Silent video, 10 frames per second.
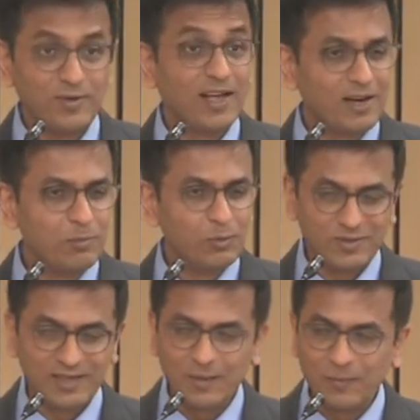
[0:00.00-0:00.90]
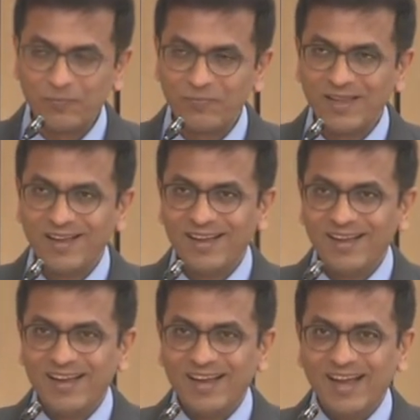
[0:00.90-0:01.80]
Narayan Murthy.
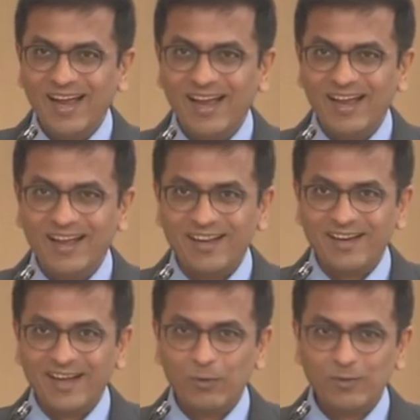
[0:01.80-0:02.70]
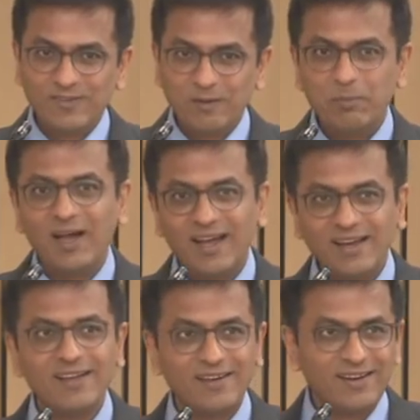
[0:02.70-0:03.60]
And I would sit
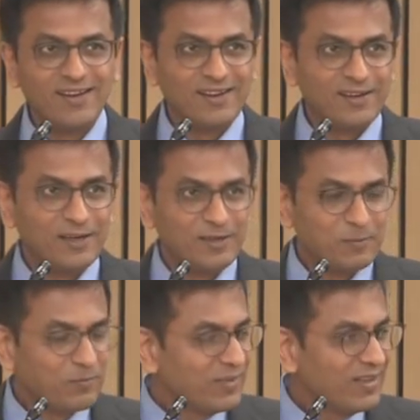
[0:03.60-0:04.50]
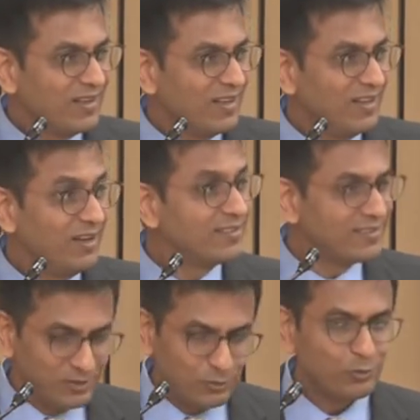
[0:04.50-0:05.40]
back and uh,
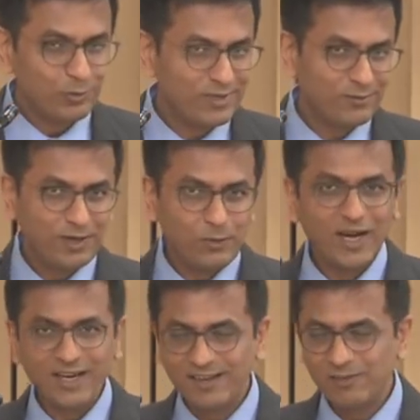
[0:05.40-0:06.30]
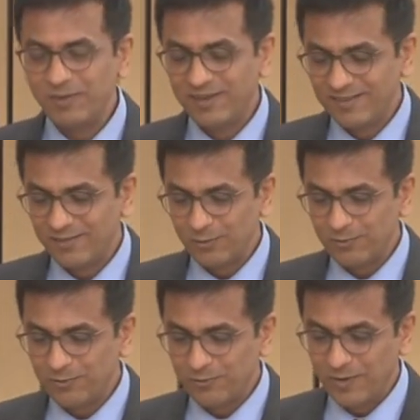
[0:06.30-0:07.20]
listen to his very wide experience
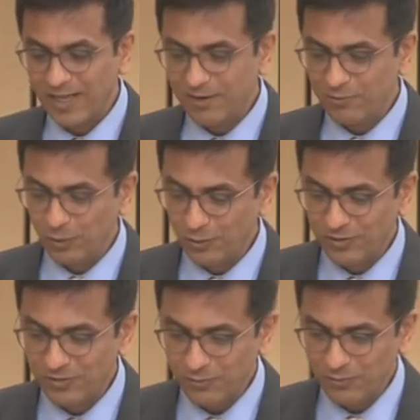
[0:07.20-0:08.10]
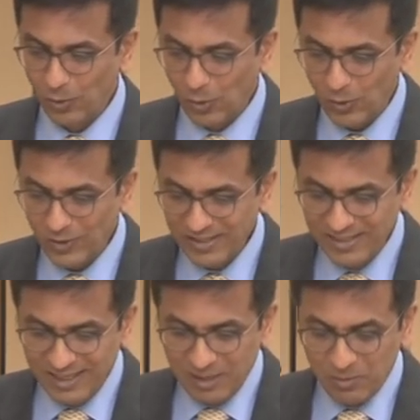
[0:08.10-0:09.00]
of life, not just of law,
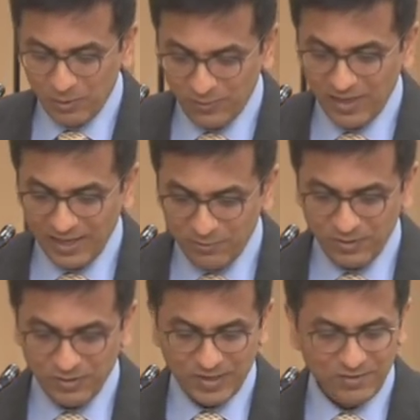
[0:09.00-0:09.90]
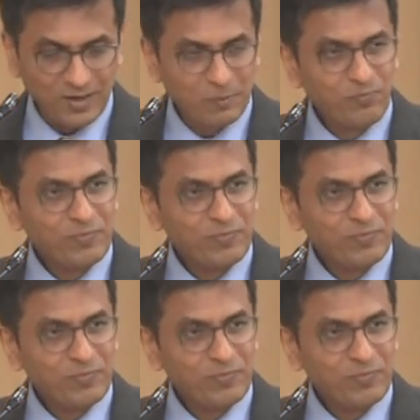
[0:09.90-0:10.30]
but of life in general.